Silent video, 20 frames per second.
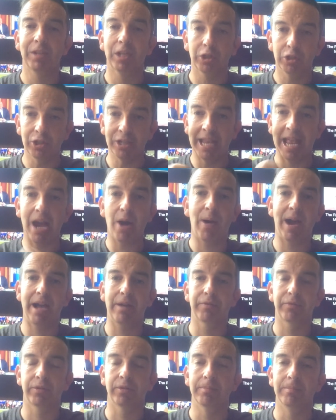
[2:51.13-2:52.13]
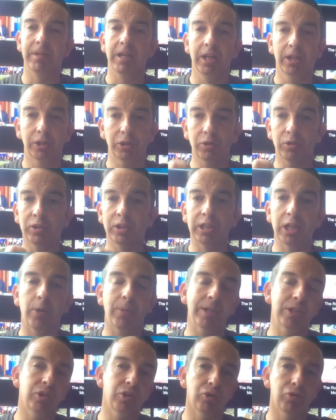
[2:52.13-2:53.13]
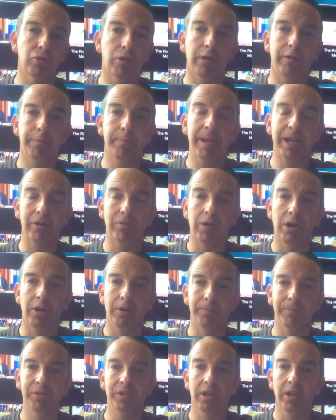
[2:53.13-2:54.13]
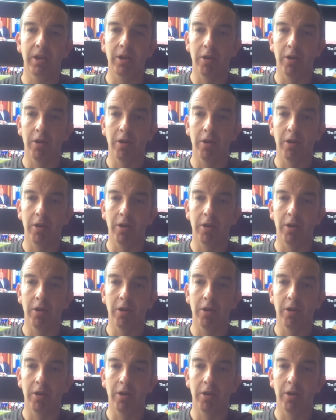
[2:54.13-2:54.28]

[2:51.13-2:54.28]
You now have them. You can go into your draft better armed,